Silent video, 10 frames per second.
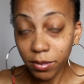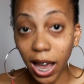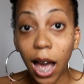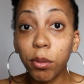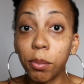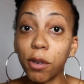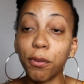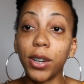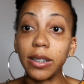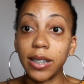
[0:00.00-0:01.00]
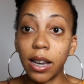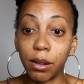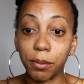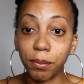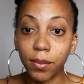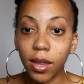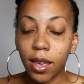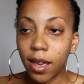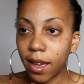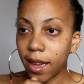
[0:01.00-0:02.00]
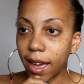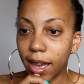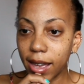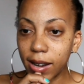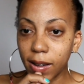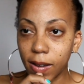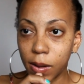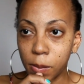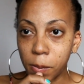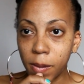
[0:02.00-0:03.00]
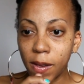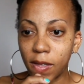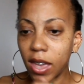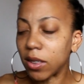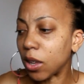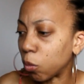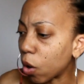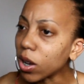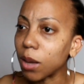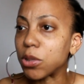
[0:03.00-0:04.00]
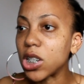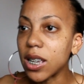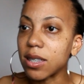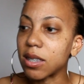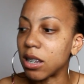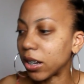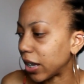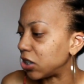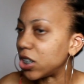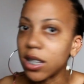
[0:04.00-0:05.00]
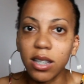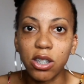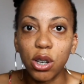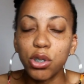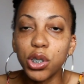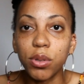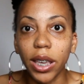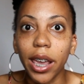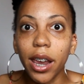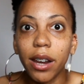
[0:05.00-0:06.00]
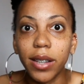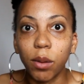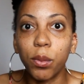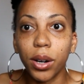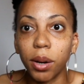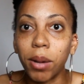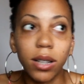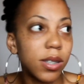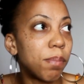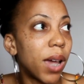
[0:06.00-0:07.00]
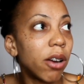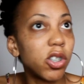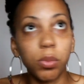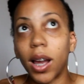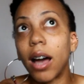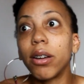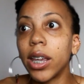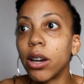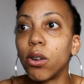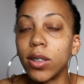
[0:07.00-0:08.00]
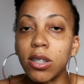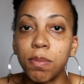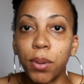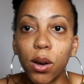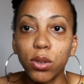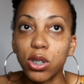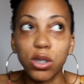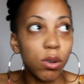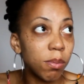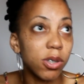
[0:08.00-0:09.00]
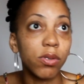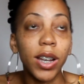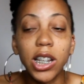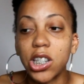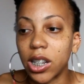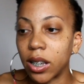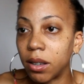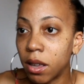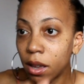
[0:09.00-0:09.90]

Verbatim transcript: I would be freaked out and um, they, they woke up Jesus. They're like, Jesus, don't you care that we're about to perish? We're out here on this boat. The storms are raging.